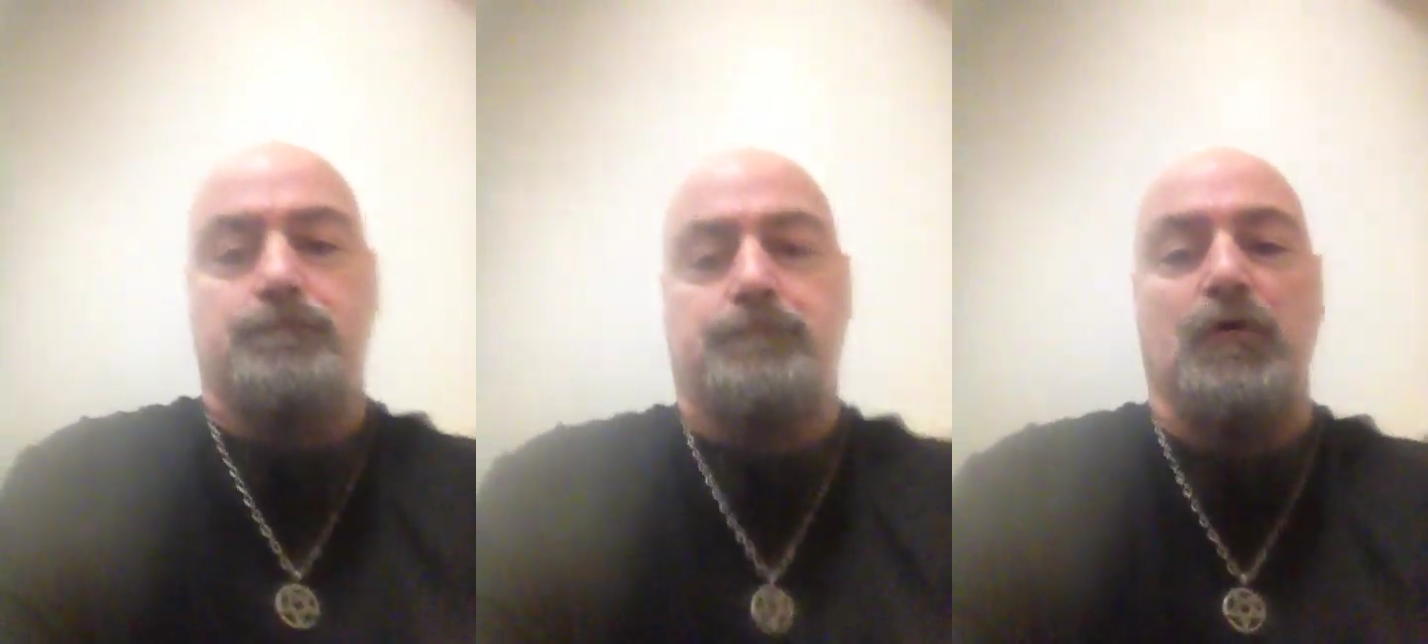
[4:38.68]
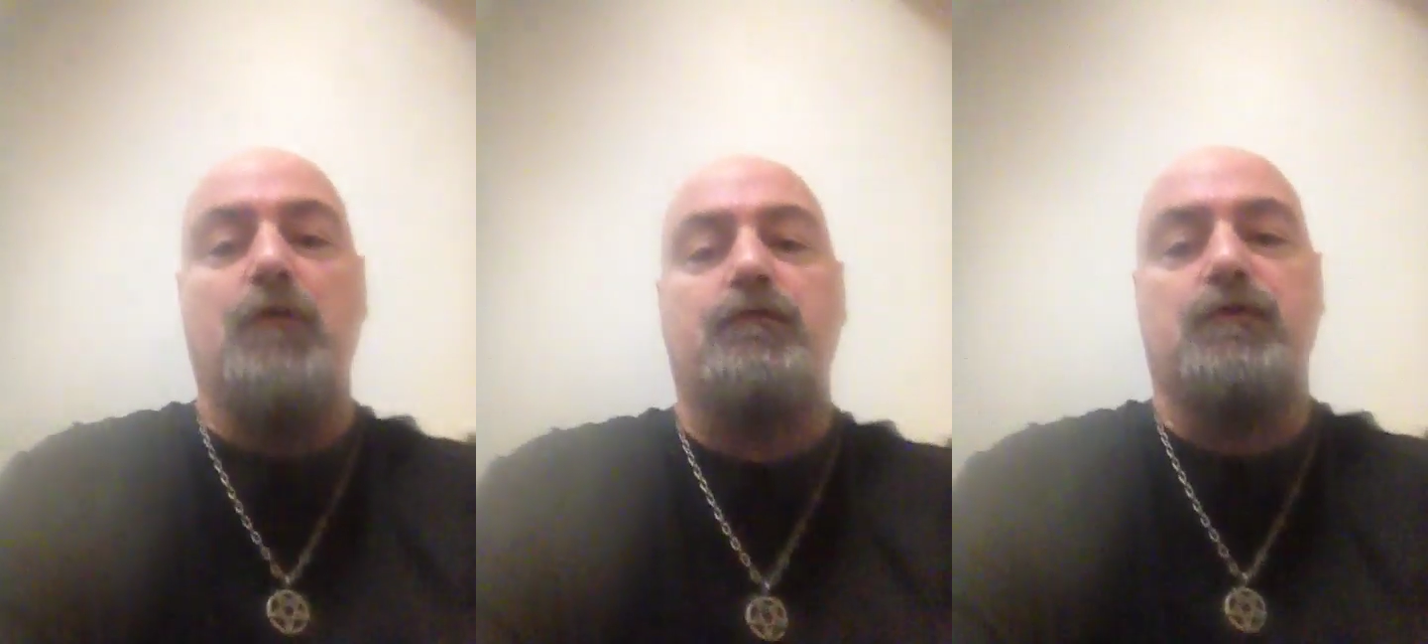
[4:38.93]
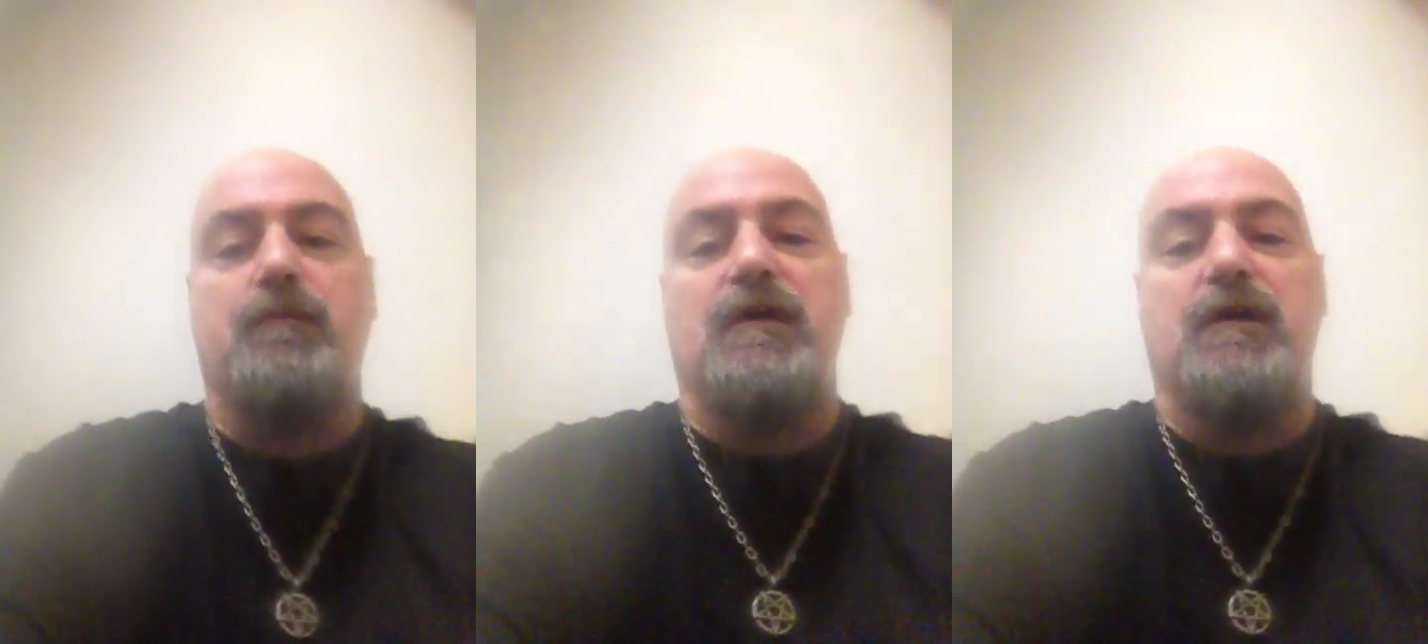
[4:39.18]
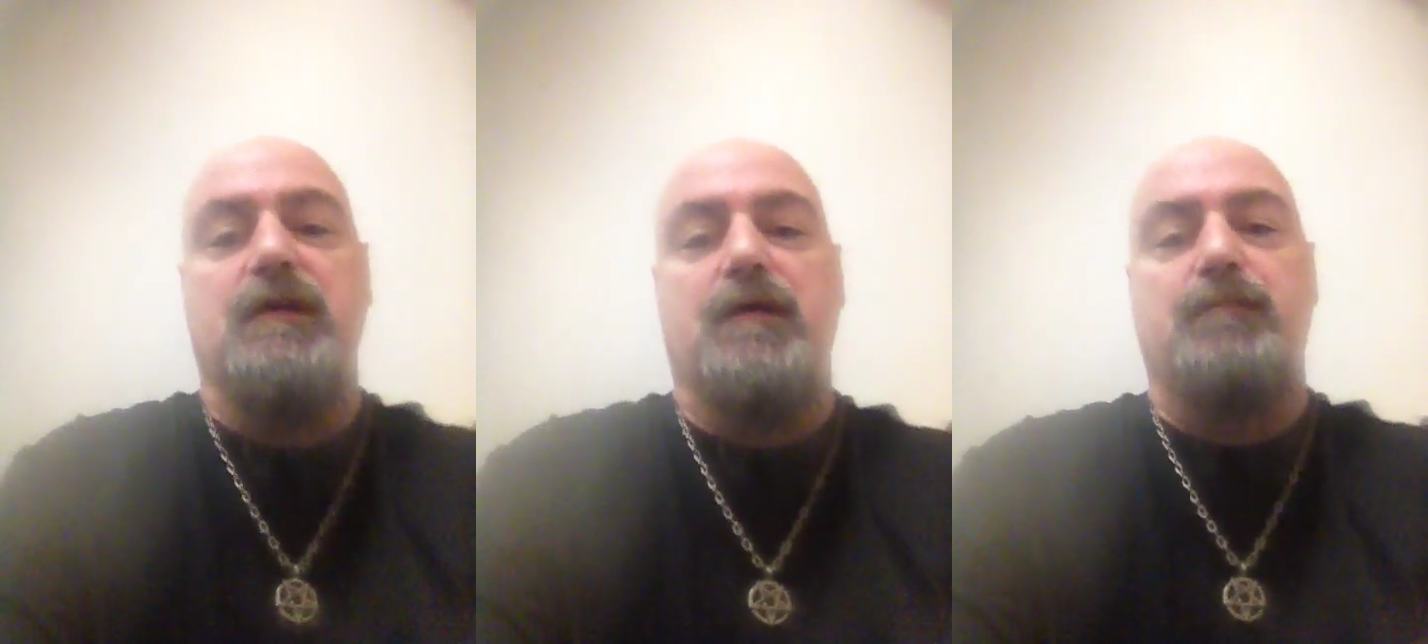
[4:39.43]
Prove to
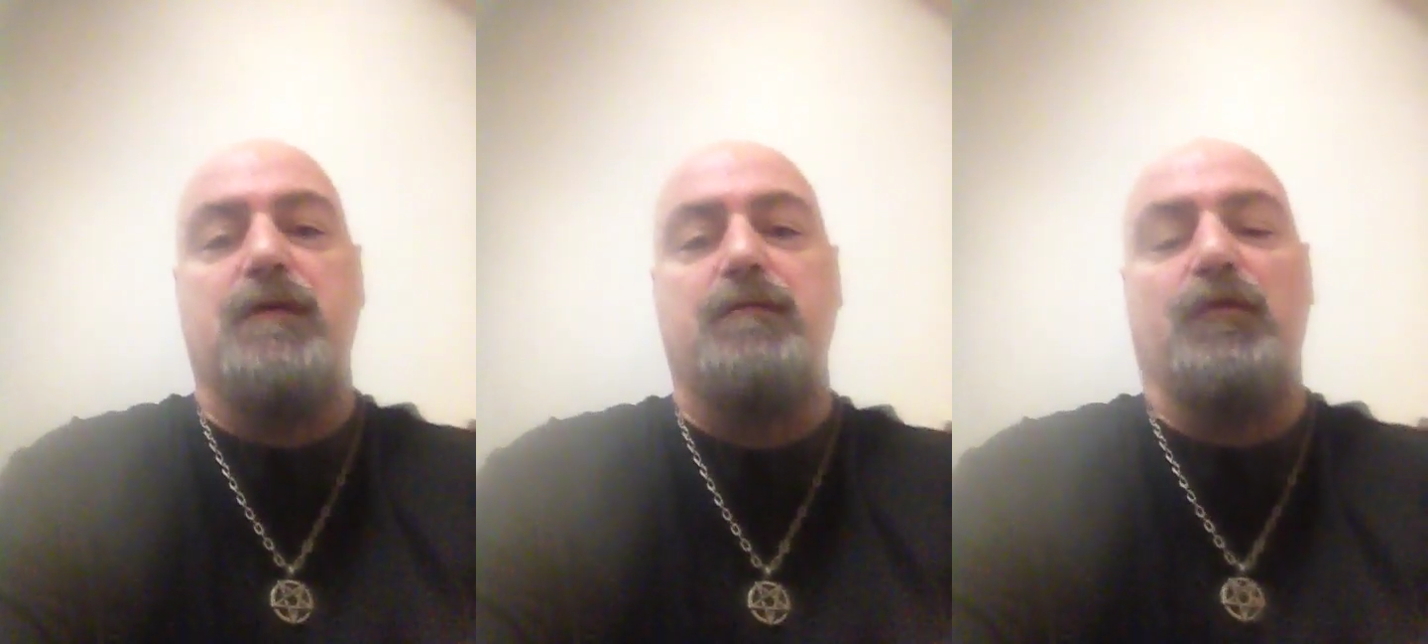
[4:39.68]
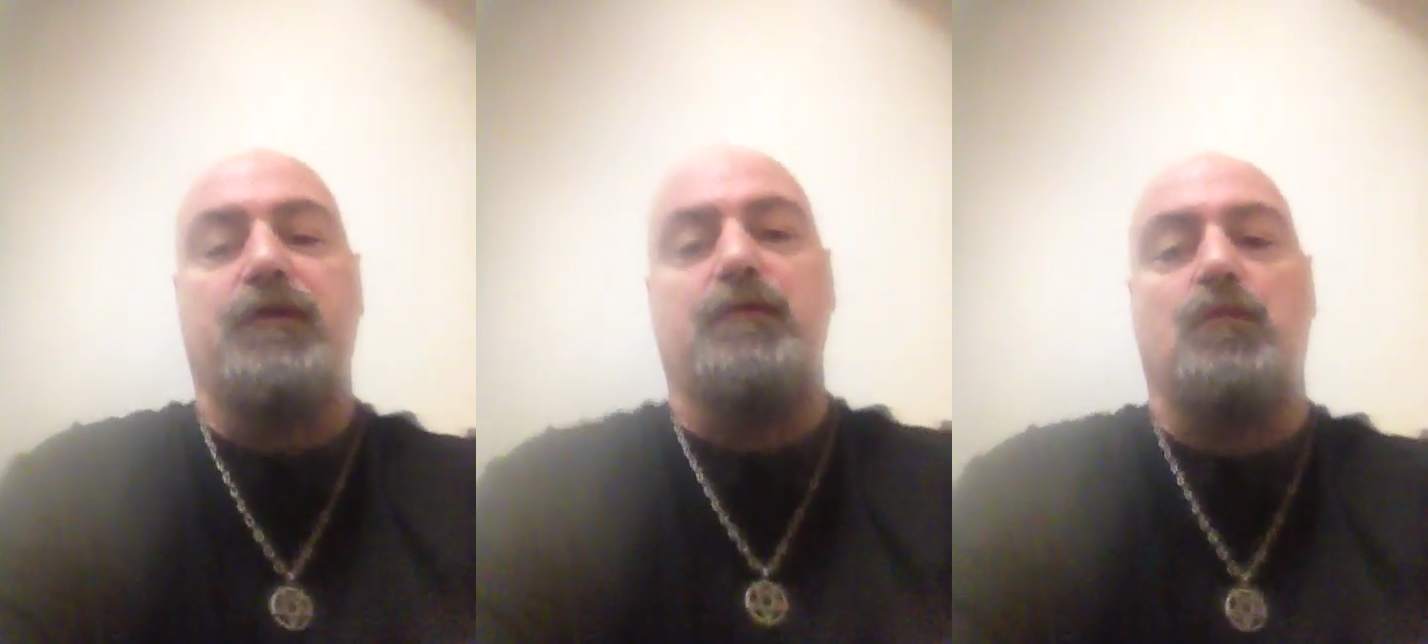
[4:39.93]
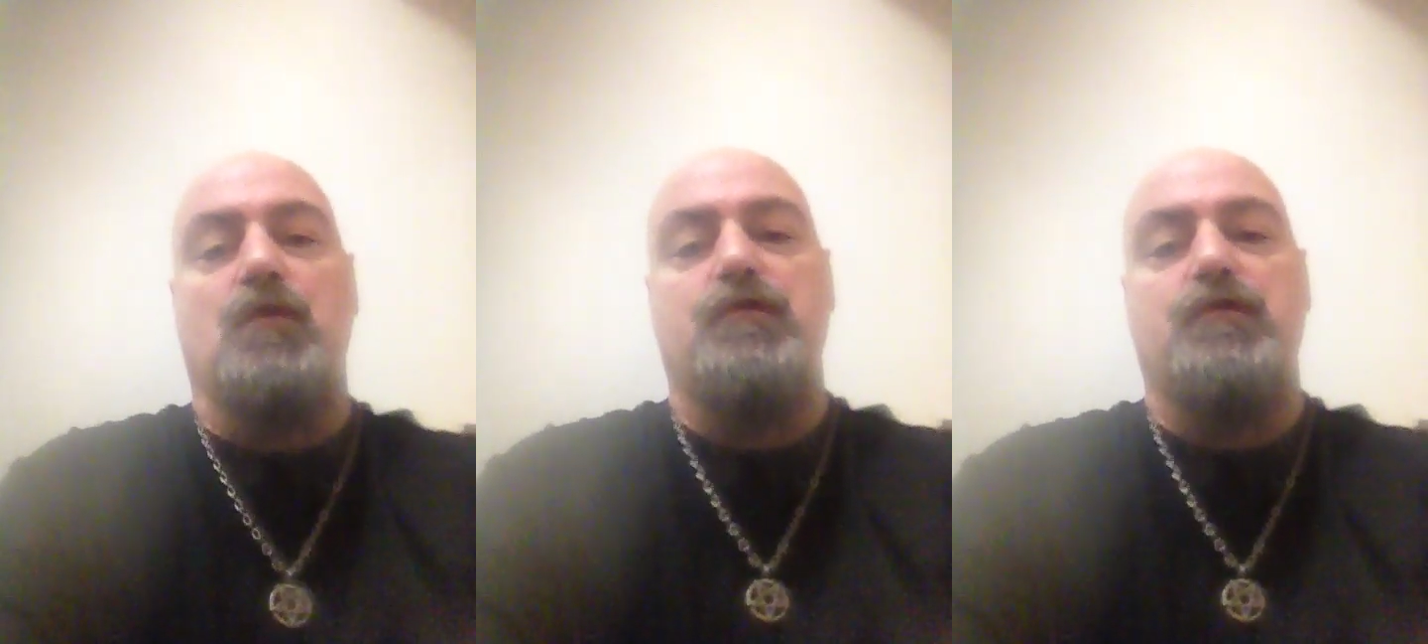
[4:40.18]
me that people didn't